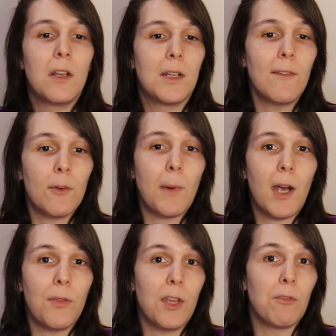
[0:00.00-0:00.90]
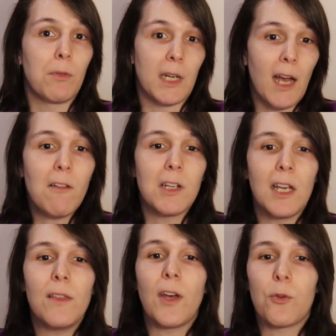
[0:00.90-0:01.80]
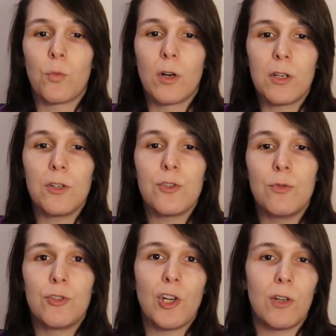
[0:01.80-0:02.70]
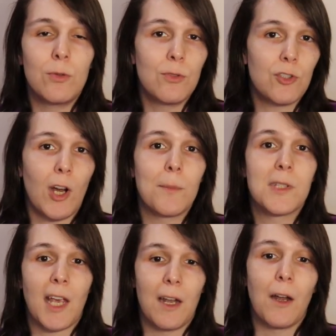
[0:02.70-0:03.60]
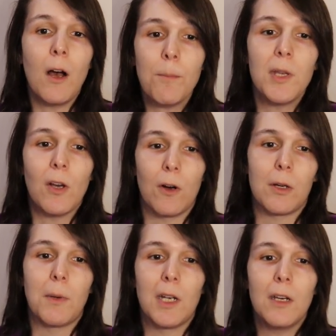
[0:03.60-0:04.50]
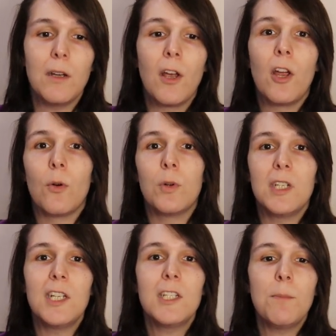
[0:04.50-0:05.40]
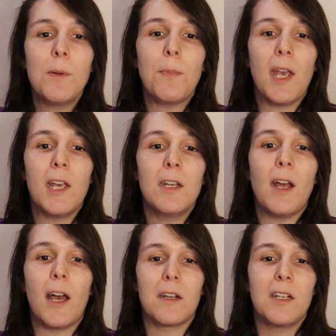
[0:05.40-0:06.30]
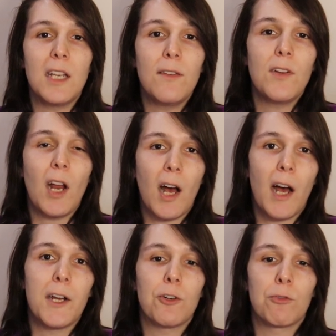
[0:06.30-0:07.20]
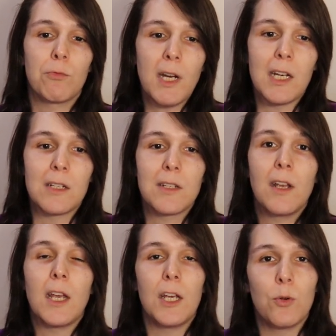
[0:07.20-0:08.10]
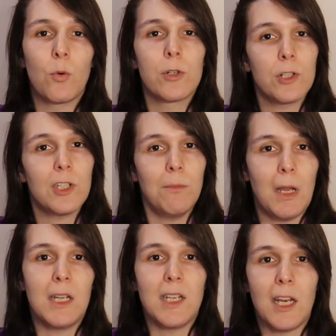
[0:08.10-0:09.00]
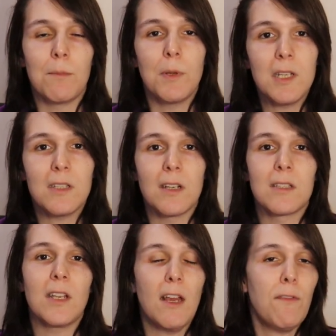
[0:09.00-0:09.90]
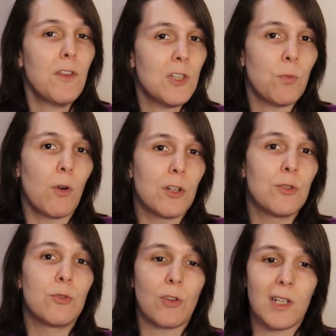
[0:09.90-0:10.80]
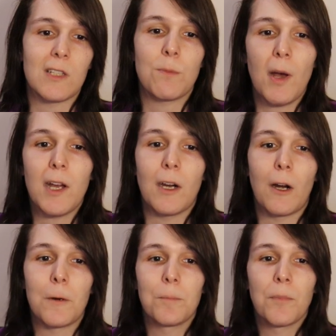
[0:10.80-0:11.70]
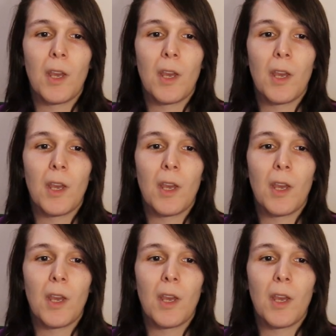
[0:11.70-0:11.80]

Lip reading: Never mind the reality that workers whose jobs cannot be automated would need to be paid at an even higher rate in order to maintain business if this were to transpire.